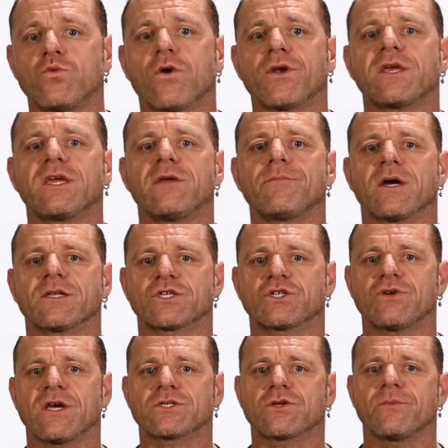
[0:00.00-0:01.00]
You want to keep that
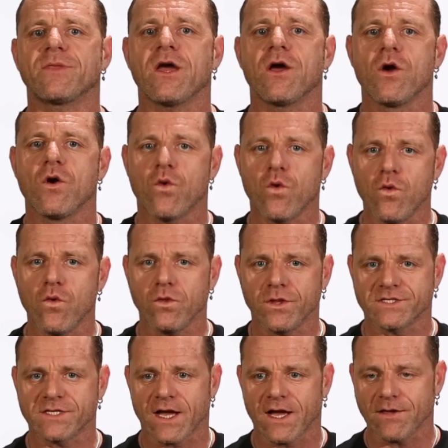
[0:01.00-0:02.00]
stress on there
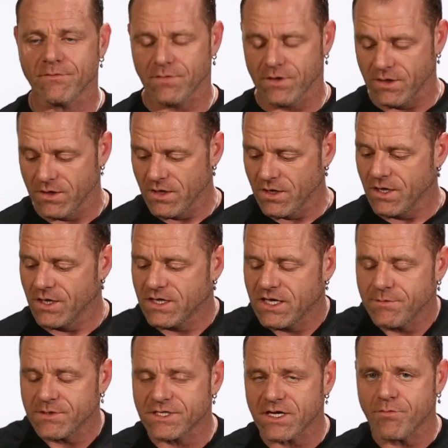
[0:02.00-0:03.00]
all the time.
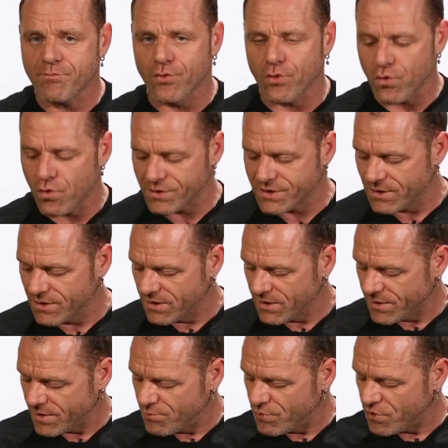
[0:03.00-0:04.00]
Keep yourself broad.
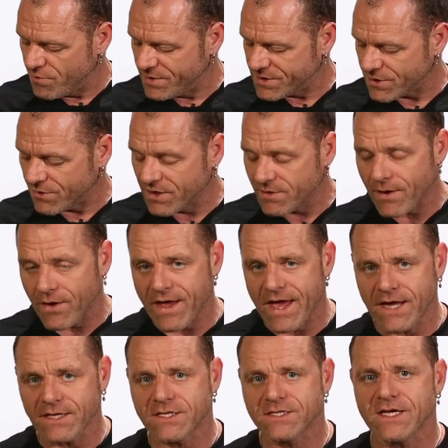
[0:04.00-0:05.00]
The movement's only about
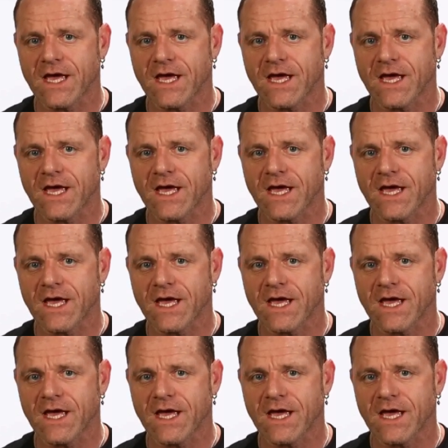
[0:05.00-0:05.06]
8 to